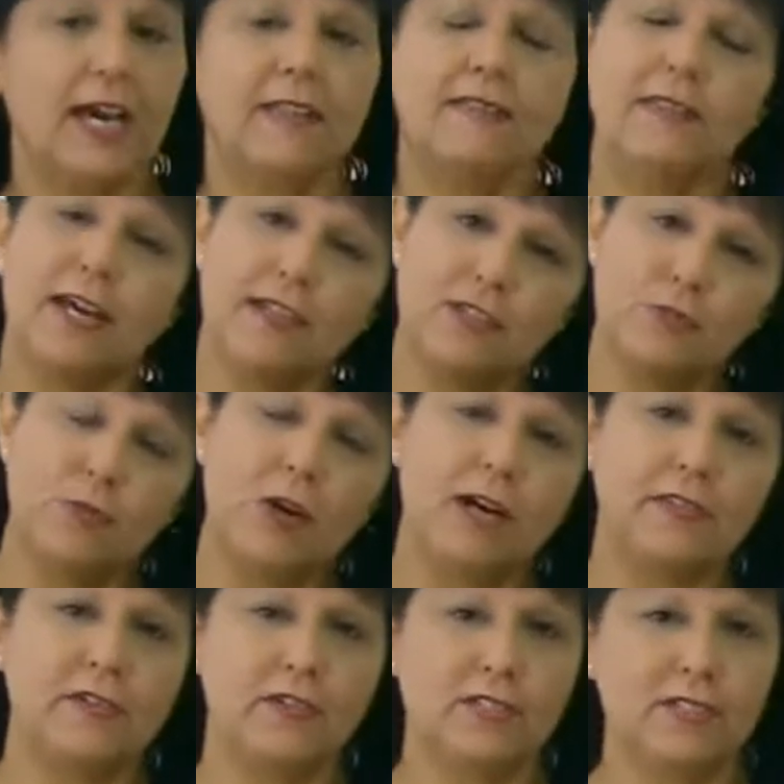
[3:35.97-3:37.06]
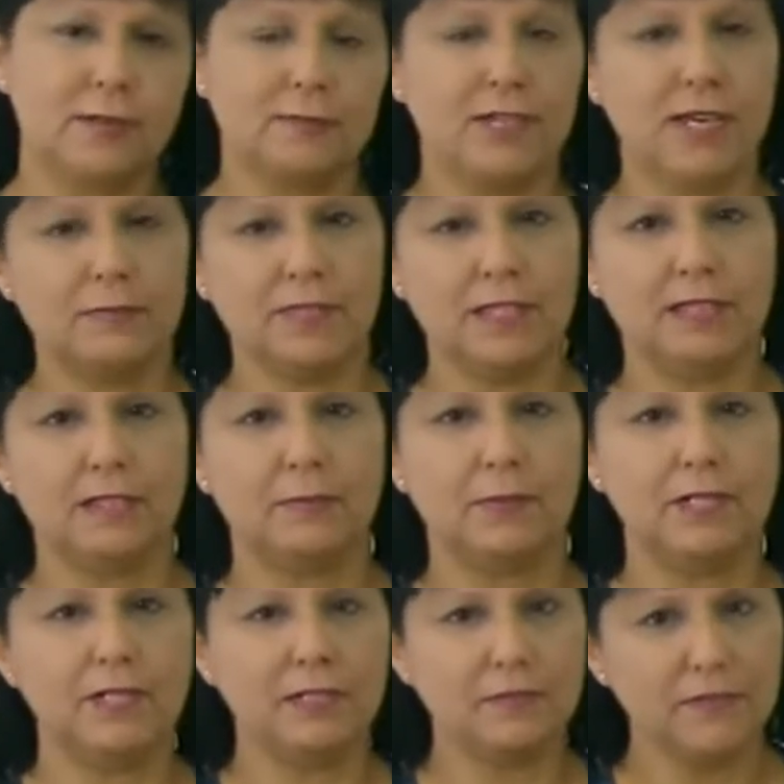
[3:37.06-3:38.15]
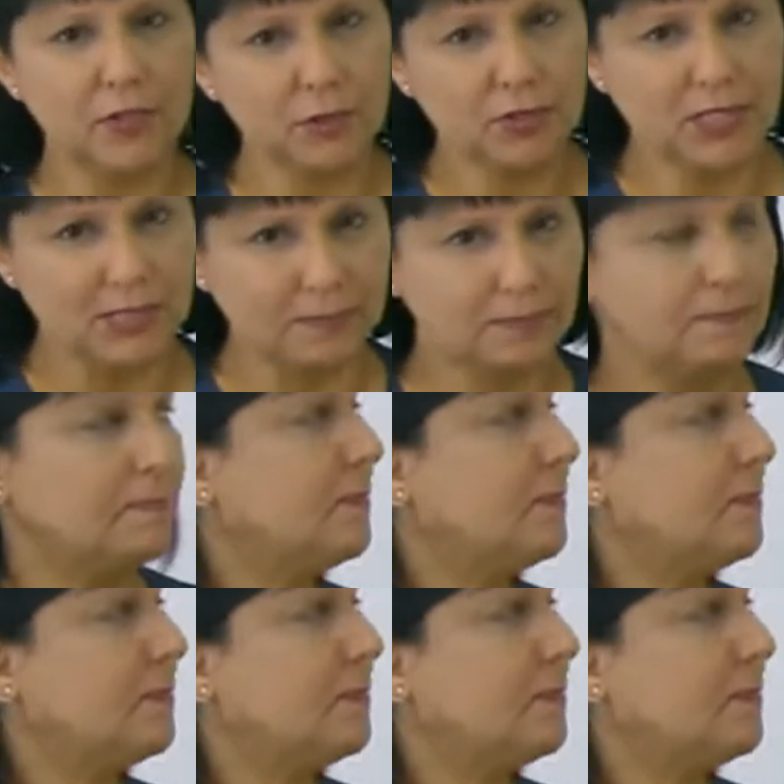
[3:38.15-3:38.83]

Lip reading: And that's why they're sometimes a little bit confusing.